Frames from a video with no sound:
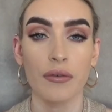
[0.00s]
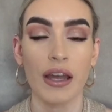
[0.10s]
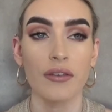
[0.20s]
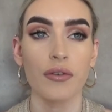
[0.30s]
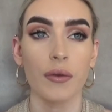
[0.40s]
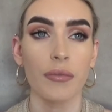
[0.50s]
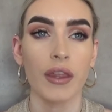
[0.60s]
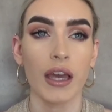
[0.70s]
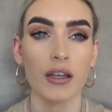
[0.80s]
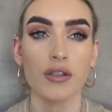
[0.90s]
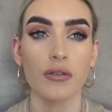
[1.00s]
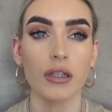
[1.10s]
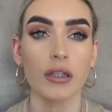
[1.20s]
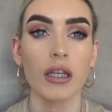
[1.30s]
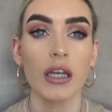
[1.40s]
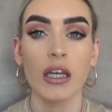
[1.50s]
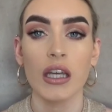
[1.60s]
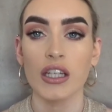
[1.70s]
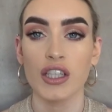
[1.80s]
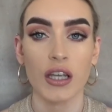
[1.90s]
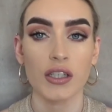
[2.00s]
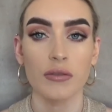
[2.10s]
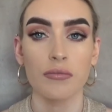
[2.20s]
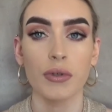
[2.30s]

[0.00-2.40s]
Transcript: red from the actual injection,